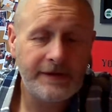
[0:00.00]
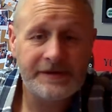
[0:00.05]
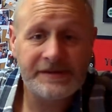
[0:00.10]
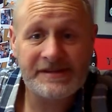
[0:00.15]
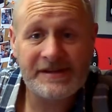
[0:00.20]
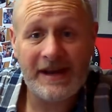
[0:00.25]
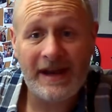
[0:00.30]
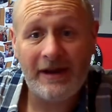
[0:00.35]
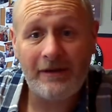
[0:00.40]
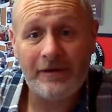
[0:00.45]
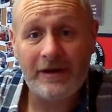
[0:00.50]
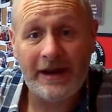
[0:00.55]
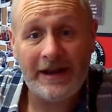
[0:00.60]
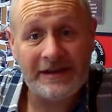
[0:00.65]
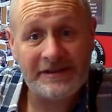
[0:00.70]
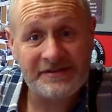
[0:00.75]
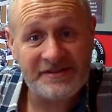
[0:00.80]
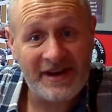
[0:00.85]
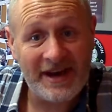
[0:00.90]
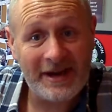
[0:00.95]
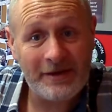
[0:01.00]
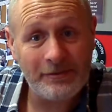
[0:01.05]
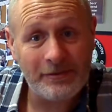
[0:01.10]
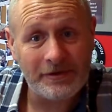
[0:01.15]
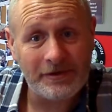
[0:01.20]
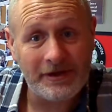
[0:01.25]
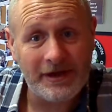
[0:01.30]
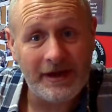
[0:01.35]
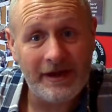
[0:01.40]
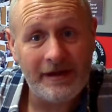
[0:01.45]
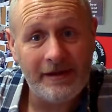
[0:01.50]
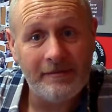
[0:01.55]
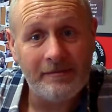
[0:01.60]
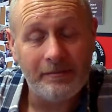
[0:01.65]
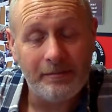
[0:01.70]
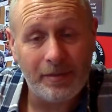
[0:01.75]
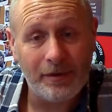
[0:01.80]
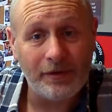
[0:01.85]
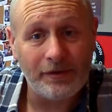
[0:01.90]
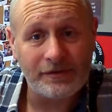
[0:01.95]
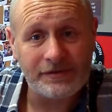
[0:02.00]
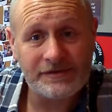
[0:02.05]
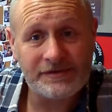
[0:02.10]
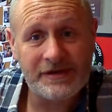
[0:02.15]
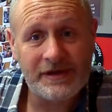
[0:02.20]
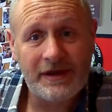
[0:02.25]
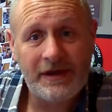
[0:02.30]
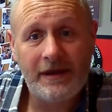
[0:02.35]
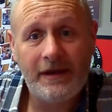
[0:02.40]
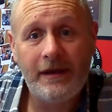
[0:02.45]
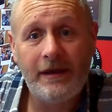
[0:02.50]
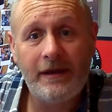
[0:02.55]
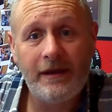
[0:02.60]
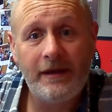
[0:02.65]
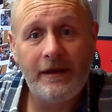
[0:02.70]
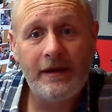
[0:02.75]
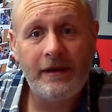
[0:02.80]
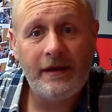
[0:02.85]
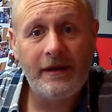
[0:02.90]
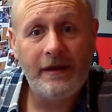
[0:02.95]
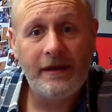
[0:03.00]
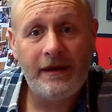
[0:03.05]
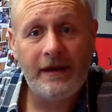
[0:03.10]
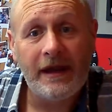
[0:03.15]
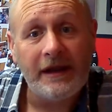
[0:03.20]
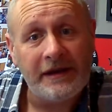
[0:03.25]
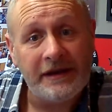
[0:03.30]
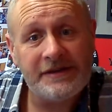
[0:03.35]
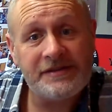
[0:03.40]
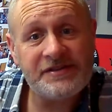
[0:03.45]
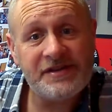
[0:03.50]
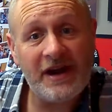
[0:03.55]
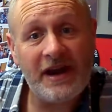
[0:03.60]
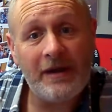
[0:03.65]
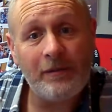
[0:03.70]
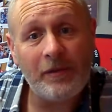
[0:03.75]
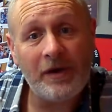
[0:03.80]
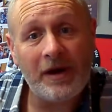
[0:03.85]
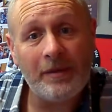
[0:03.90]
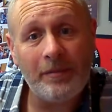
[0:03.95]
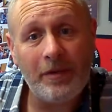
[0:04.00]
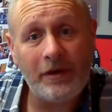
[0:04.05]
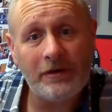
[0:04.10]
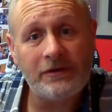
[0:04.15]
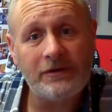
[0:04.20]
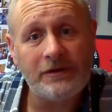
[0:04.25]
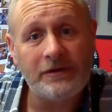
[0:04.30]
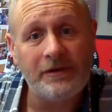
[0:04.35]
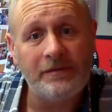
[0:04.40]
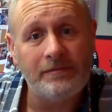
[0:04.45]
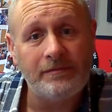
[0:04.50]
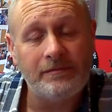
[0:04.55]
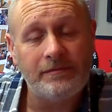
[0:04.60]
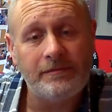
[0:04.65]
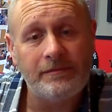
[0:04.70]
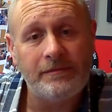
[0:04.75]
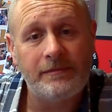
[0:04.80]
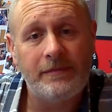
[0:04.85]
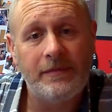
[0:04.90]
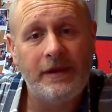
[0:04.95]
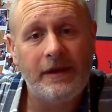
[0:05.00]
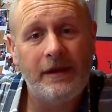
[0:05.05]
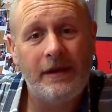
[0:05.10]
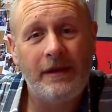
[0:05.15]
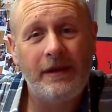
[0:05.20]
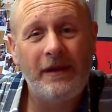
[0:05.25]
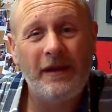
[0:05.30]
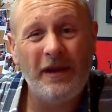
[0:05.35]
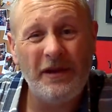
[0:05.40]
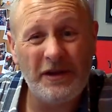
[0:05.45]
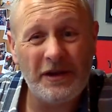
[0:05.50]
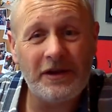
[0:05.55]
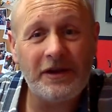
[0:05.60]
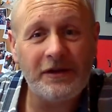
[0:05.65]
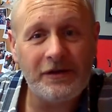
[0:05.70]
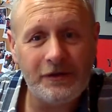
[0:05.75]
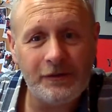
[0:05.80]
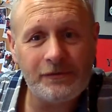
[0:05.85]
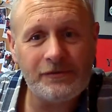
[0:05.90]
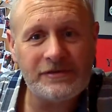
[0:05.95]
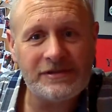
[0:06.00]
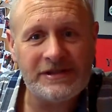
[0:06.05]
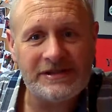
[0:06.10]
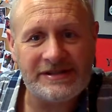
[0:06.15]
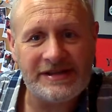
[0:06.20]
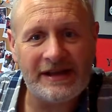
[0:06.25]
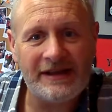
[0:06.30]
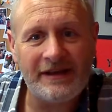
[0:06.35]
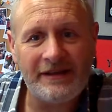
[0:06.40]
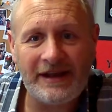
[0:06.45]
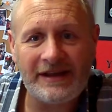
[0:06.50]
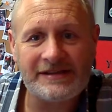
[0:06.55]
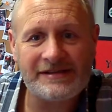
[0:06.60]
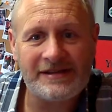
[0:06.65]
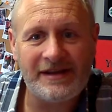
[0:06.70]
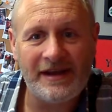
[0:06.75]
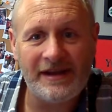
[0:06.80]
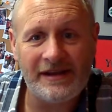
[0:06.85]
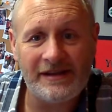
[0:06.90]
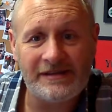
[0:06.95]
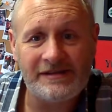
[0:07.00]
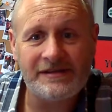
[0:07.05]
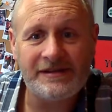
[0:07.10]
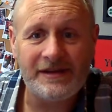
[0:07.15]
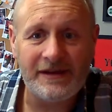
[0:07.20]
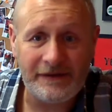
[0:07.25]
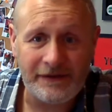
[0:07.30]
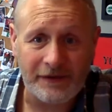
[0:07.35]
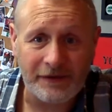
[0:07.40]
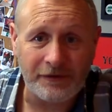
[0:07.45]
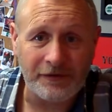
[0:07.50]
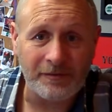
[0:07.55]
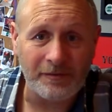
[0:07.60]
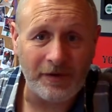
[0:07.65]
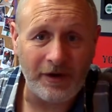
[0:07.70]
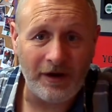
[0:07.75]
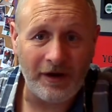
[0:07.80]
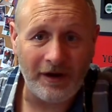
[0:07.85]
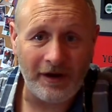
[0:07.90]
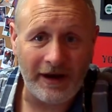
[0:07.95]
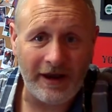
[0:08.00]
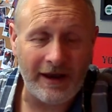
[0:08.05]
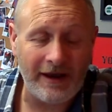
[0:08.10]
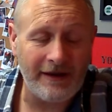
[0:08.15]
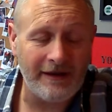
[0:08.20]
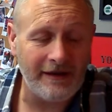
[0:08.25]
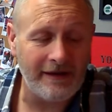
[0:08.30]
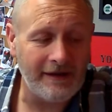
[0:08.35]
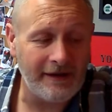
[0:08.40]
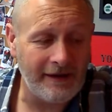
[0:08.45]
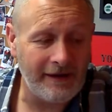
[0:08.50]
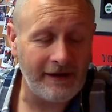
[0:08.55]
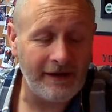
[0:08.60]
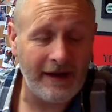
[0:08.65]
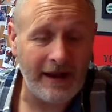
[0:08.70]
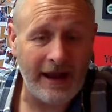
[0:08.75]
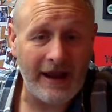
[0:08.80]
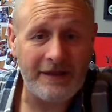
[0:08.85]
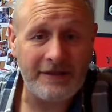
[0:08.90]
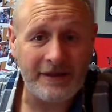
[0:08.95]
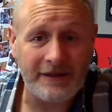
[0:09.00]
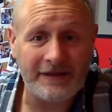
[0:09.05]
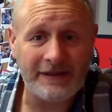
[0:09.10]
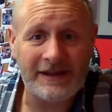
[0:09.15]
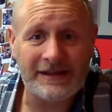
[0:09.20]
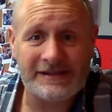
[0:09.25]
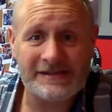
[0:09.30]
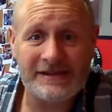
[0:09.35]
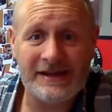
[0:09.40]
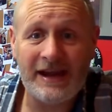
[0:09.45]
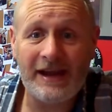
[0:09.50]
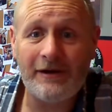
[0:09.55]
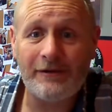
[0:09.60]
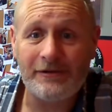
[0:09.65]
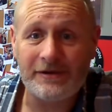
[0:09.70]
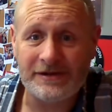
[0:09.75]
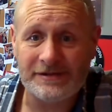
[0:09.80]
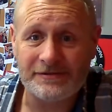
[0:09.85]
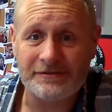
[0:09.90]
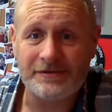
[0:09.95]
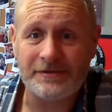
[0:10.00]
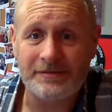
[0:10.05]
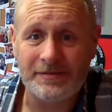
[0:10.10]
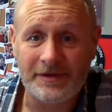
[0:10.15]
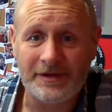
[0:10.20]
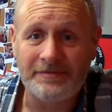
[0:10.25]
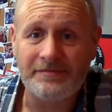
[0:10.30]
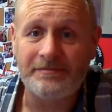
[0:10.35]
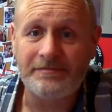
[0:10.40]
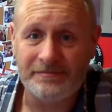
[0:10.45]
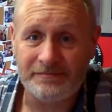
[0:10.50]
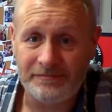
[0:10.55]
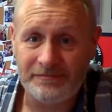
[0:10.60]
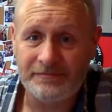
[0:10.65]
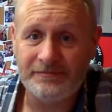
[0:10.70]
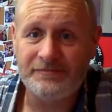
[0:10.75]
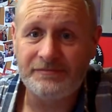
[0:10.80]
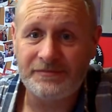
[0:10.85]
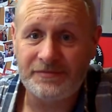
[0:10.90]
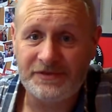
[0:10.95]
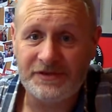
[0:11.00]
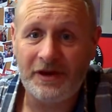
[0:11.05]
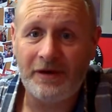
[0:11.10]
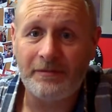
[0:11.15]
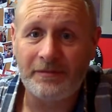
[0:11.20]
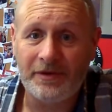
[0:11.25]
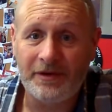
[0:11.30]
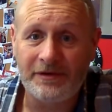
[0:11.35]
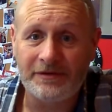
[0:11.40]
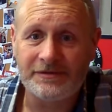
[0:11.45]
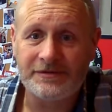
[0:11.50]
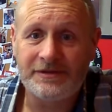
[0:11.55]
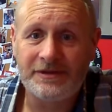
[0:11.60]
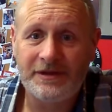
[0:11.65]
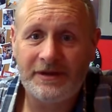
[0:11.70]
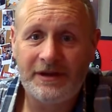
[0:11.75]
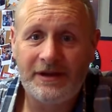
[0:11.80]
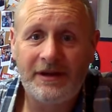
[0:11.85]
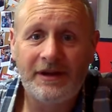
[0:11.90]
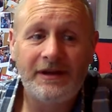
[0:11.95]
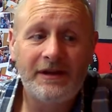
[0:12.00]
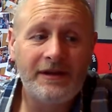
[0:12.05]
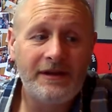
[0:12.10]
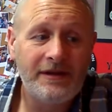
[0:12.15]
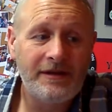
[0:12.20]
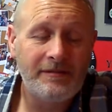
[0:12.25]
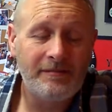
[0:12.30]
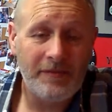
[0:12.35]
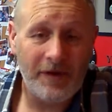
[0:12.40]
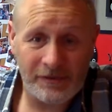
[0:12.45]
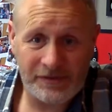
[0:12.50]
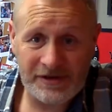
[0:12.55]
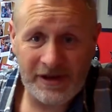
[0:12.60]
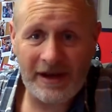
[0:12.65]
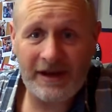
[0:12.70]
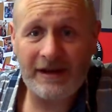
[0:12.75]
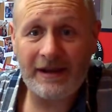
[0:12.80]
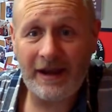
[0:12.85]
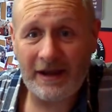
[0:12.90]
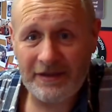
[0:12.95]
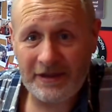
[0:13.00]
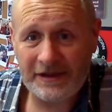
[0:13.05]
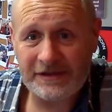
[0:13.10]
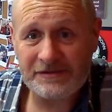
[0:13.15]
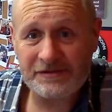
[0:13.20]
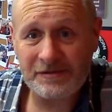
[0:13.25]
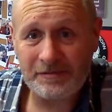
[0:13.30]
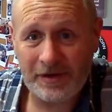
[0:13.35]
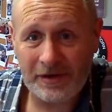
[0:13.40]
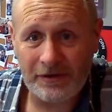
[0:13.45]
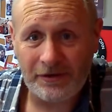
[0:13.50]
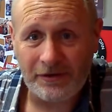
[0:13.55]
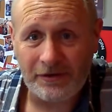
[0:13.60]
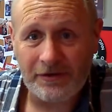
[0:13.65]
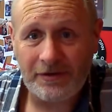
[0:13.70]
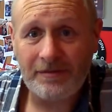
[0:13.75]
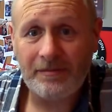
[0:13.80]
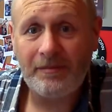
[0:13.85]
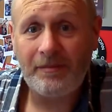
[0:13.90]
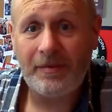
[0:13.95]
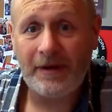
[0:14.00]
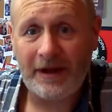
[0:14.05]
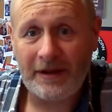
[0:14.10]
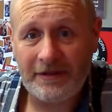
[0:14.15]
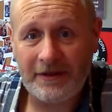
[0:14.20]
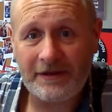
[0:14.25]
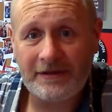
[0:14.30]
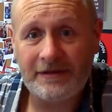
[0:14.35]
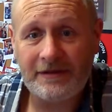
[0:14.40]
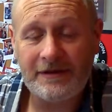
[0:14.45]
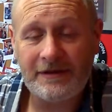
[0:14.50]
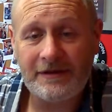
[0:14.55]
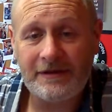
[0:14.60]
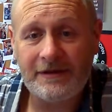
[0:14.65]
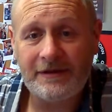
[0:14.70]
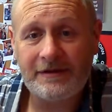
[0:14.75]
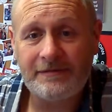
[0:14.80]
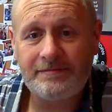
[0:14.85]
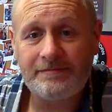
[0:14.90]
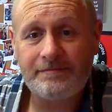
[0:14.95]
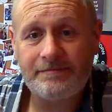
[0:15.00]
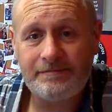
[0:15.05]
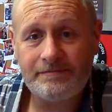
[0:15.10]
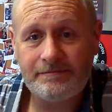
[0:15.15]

Stout. I haven't tried one yet, but I did try them when I bottled them. And you can usually tell at that stage if they're going to be alright. And I think that Stout is going to be top notch. Mosaic, I think, it's going to be good but I think the